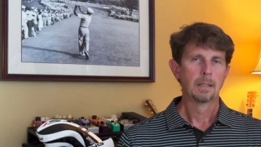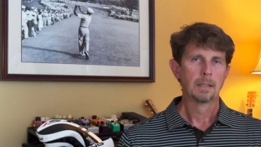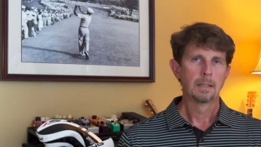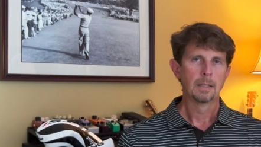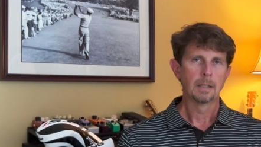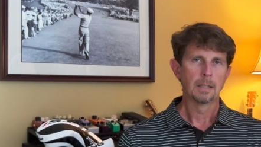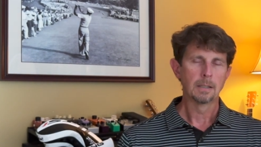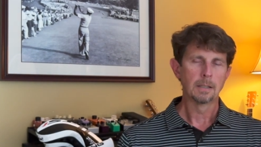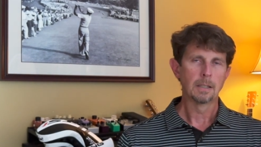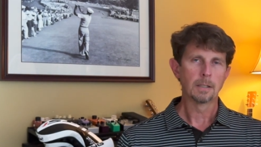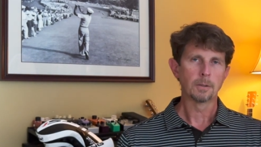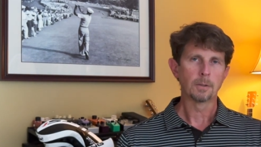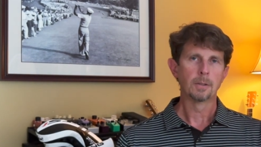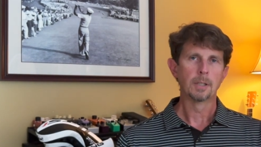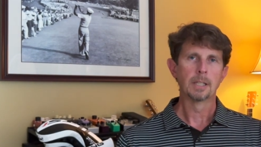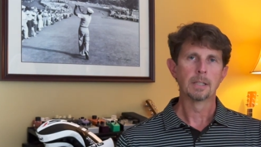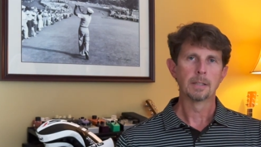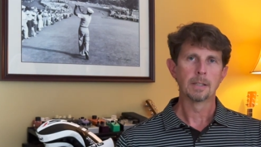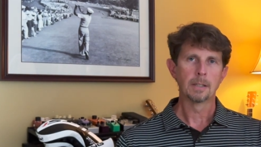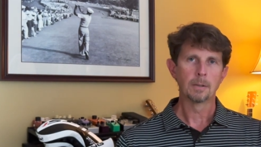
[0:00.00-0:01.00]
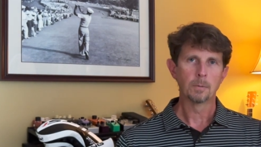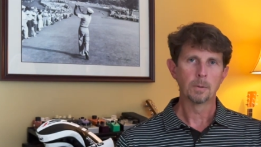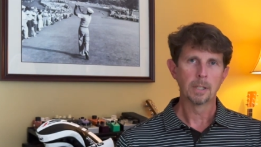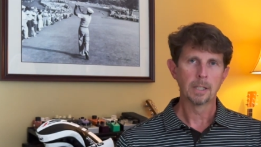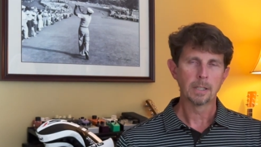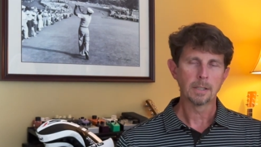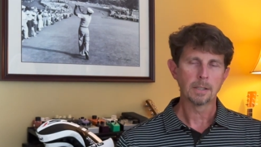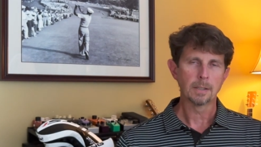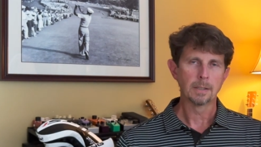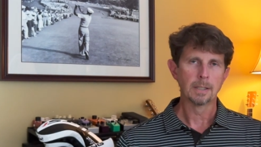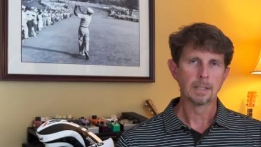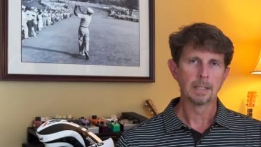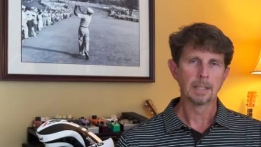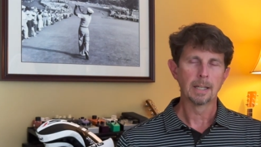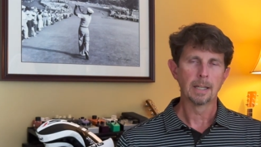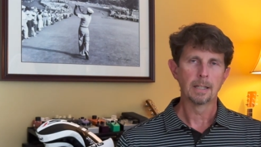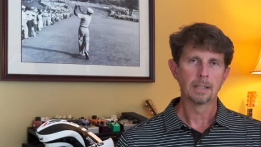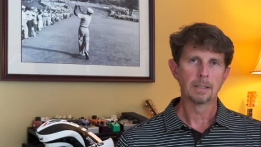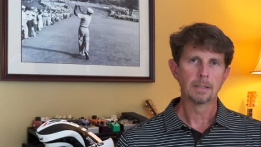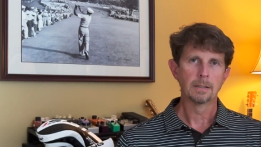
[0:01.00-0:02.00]
I knocked around out west and in
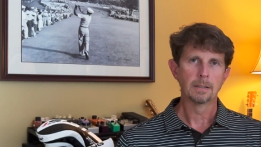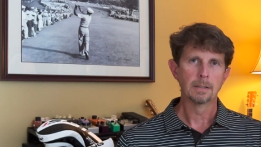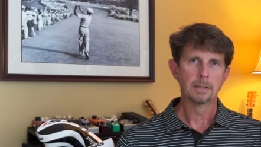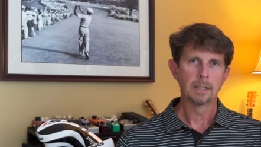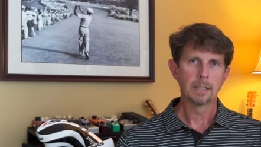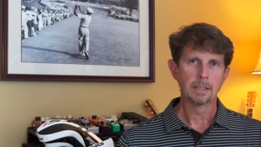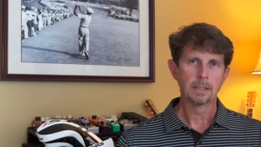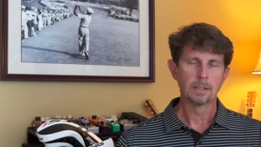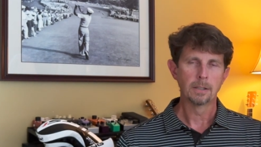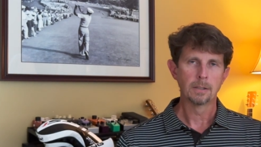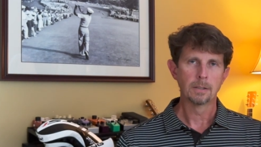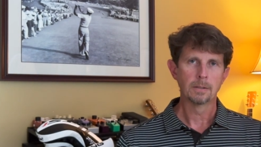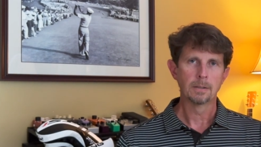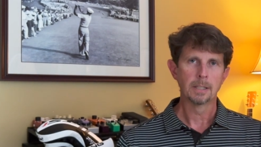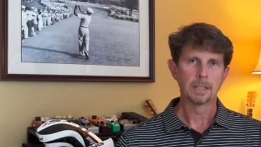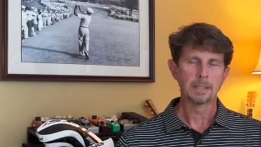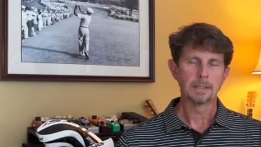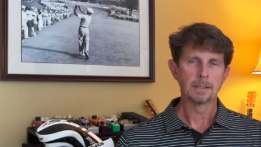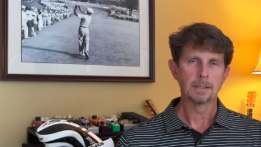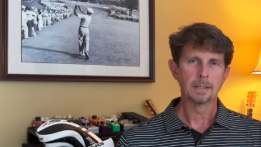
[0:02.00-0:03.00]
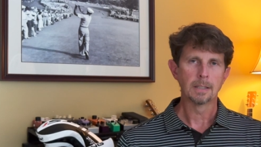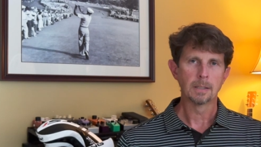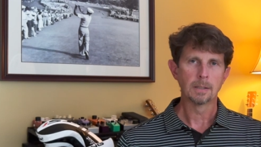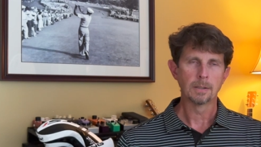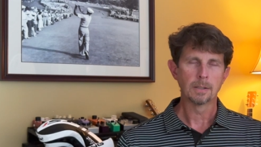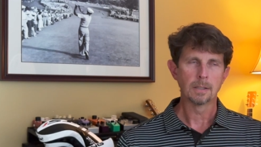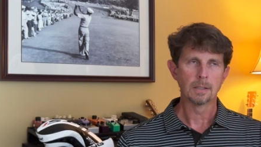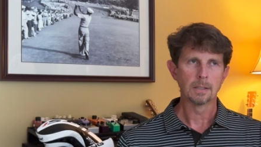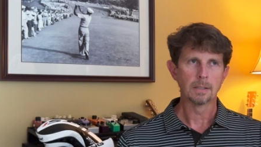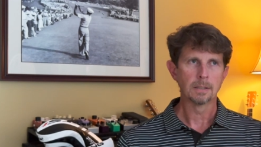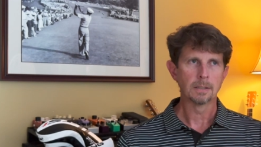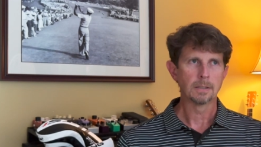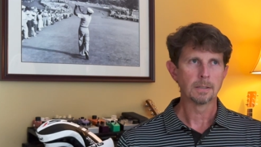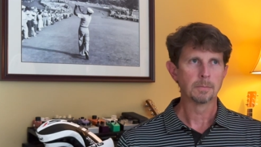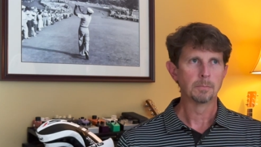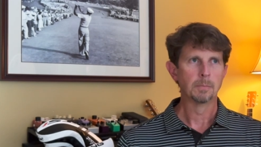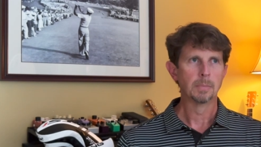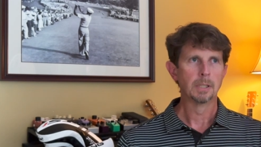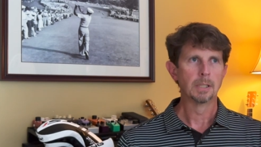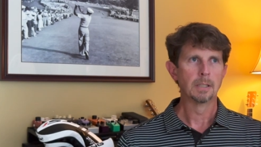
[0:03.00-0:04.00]
Canada that year,
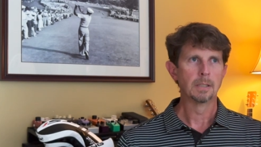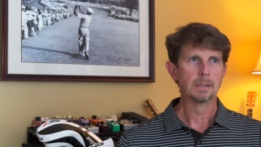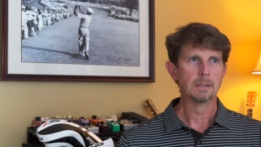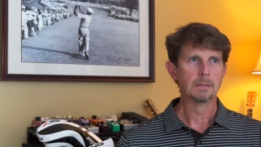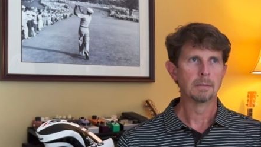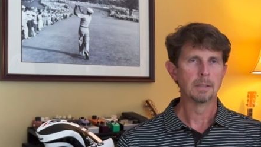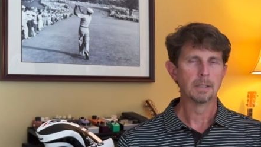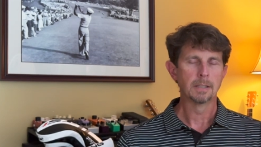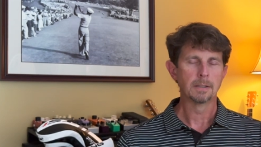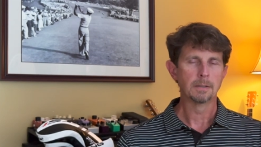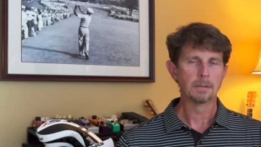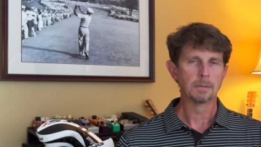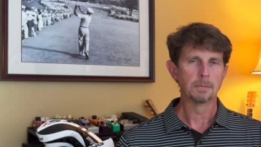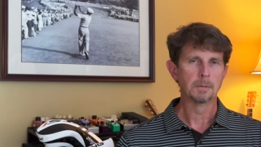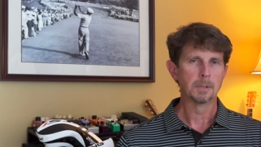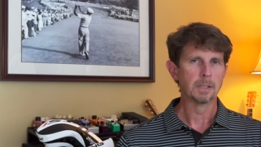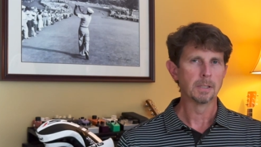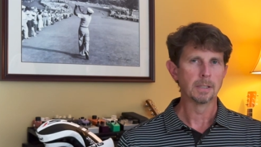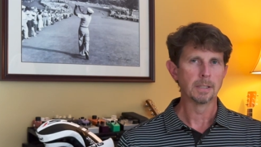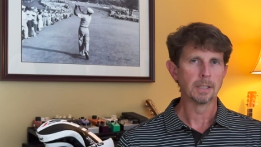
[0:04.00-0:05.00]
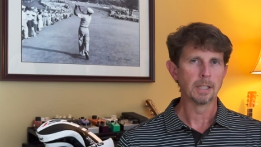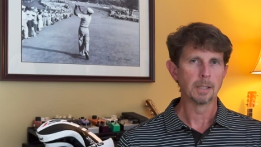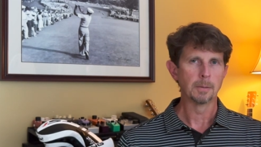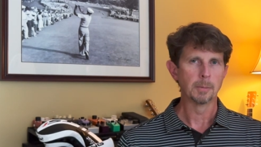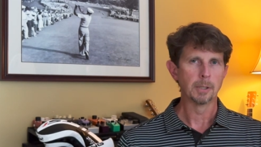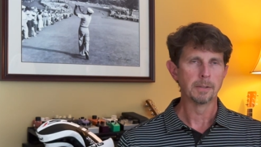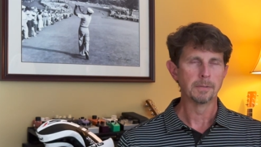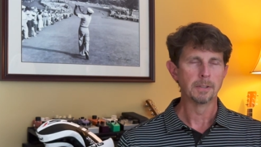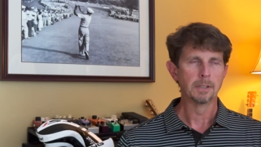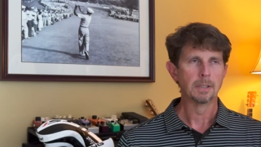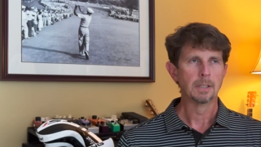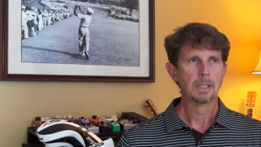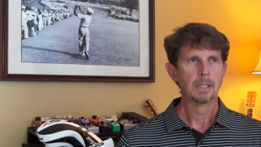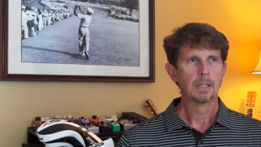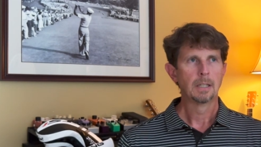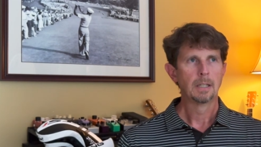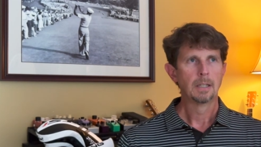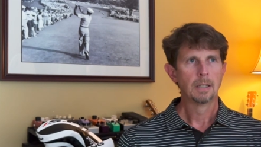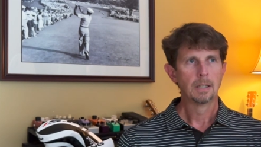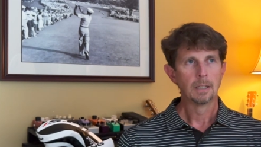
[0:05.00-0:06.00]
1996, but nothing really came of it.
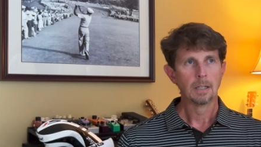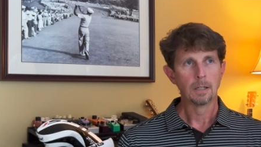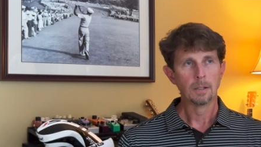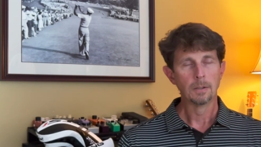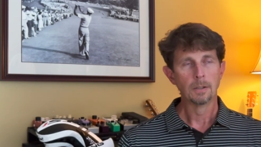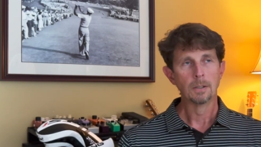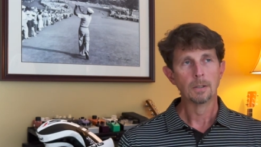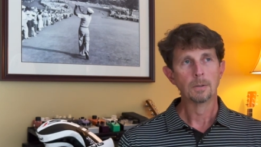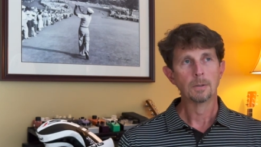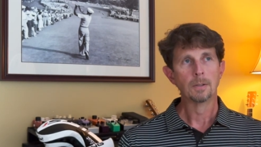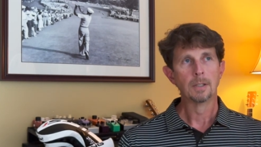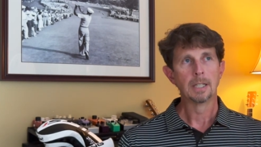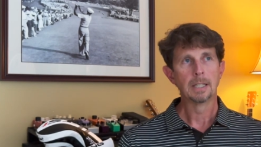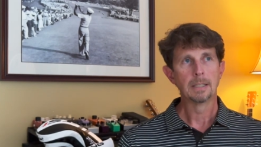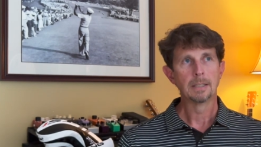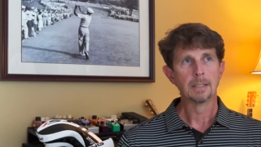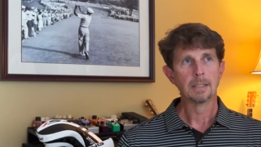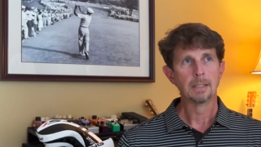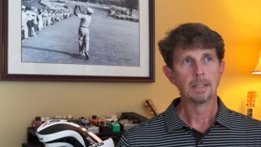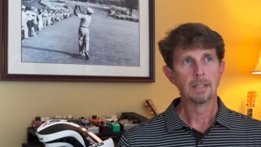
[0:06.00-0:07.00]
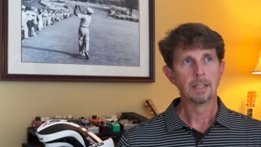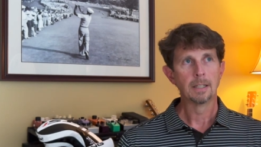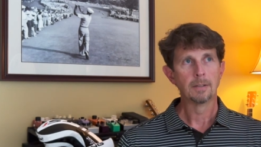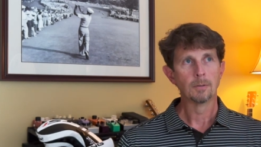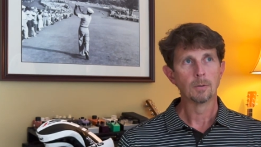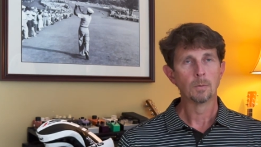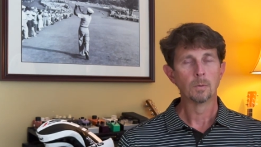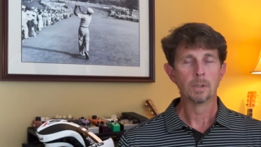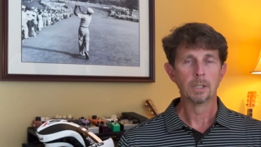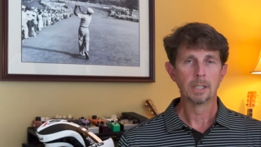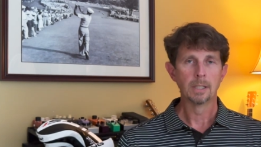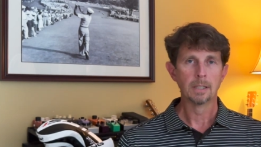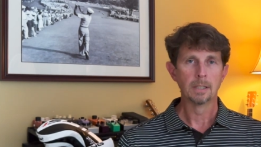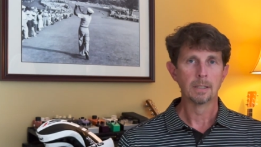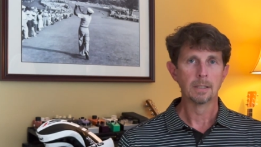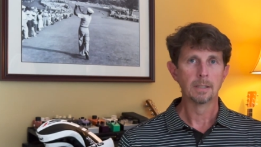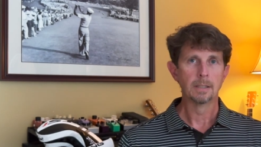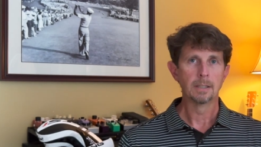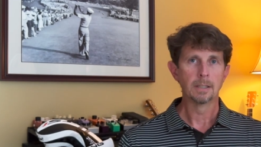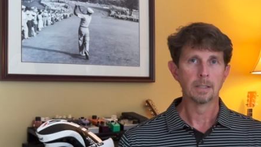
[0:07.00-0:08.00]
Although I did have a
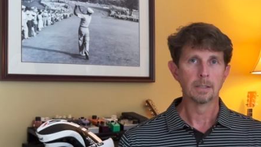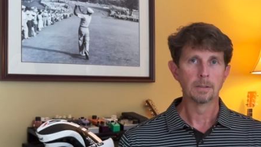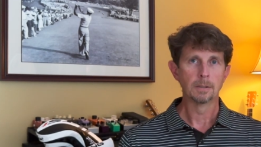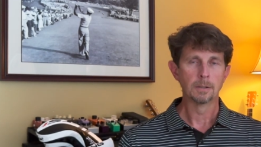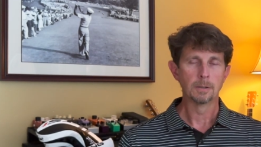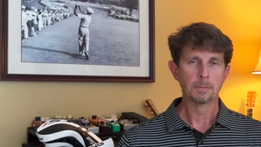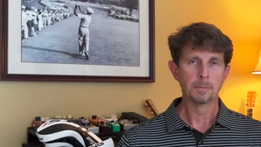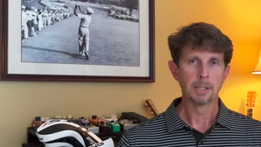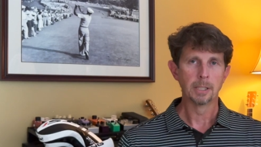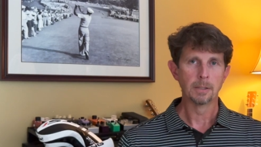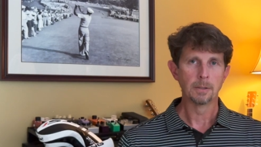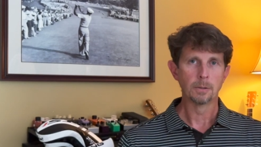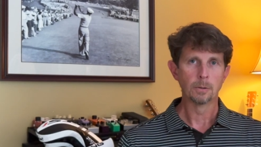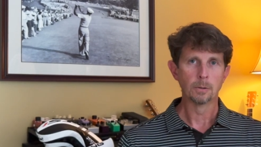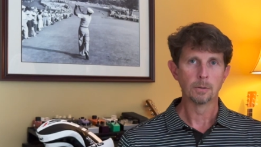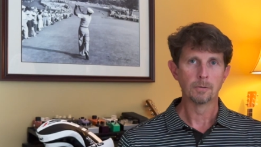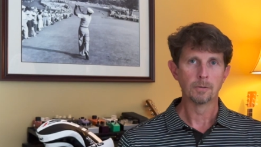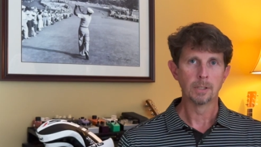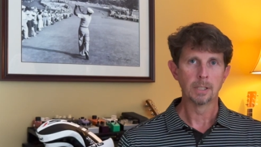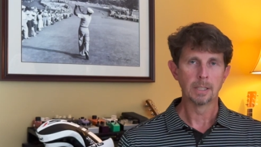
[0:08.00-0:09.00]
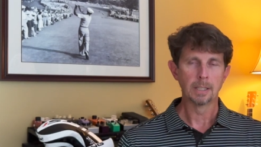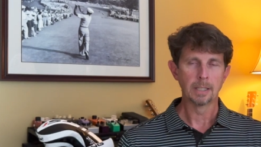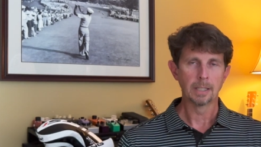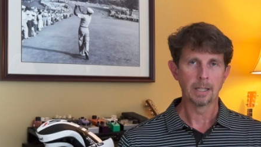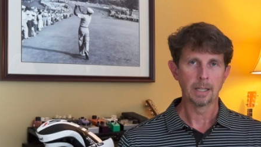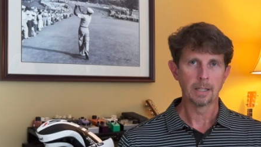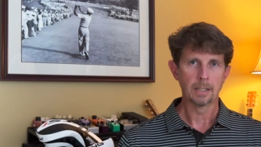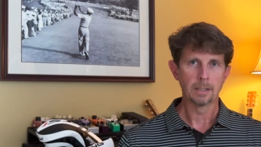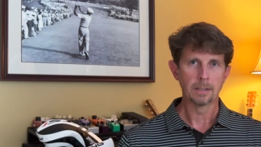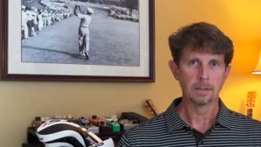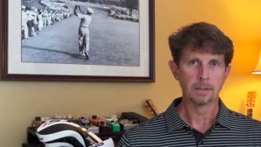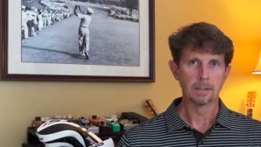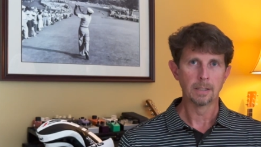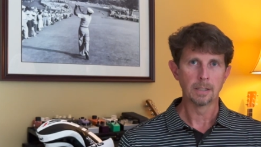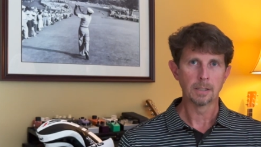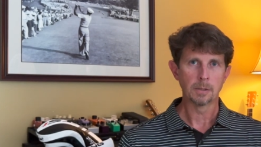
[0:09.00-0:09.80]
win at a little mini tour event in Canada that